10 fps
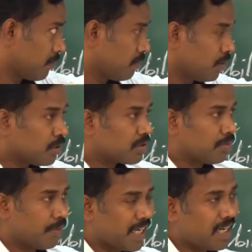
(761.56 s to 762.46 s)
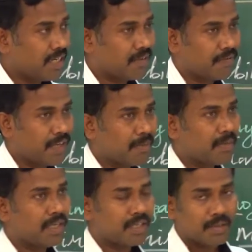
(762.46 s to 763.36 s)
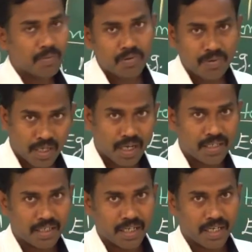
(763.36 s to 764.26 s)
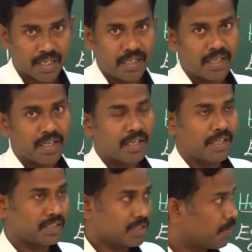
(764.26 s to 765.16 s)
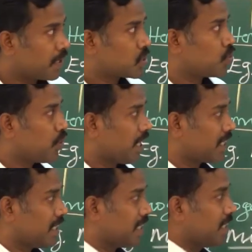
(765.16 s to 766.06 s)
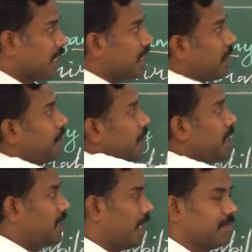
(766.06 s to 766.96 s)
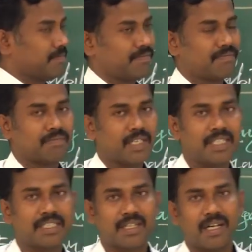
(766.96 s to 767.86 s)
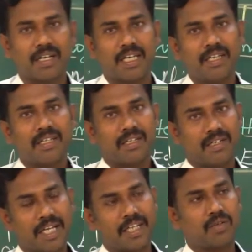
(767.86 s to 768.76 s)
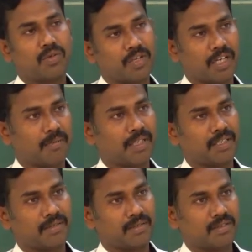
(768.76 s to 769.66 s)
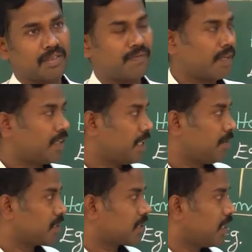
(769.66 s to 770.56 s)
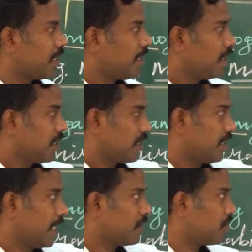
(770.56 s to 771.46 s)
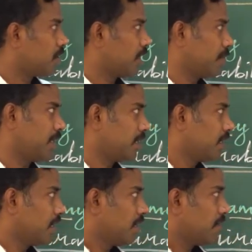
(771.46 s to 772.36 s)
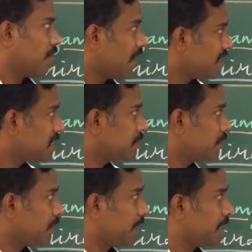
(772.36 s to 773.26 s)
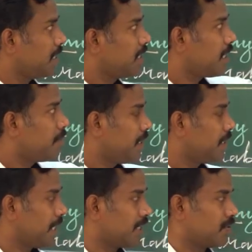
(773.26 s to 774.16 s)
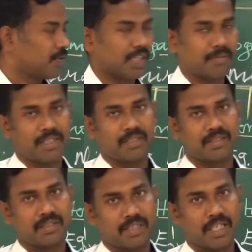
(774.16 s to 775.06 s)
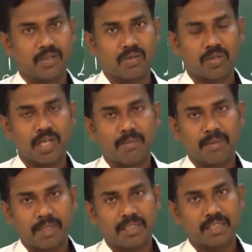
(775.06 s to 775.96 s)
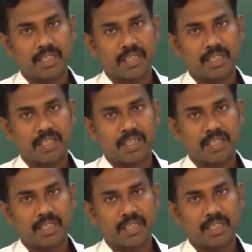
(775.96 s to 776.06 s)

both male and female reproductive organ is mature at a different time. That is called dichogamy. Different time is called dichogamy. What is mean by incomplete dichogamy? Dichogamy means